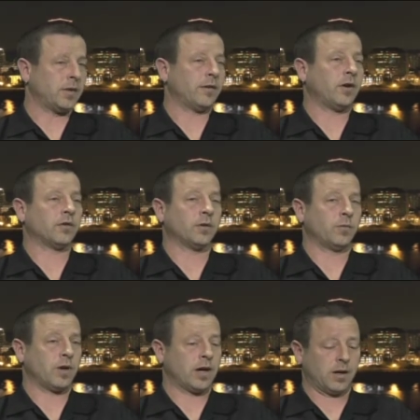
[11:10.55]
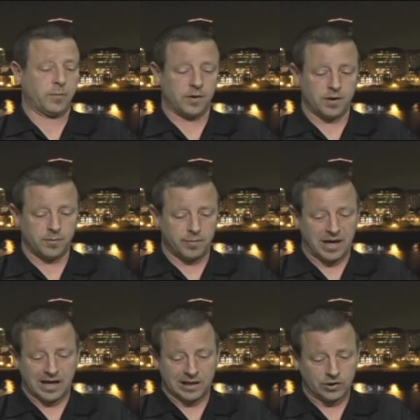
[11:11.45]
They've also brought up uh,
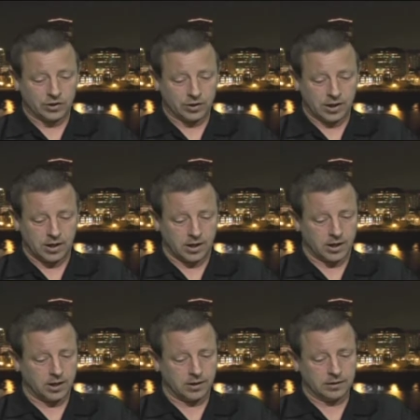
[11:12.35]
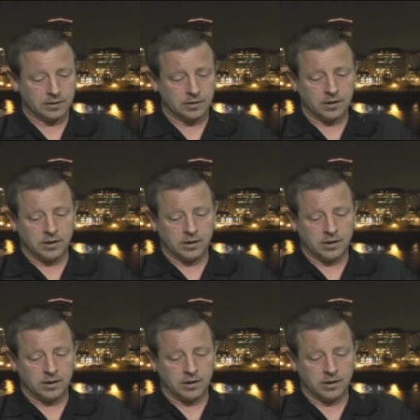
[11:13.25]
Begich and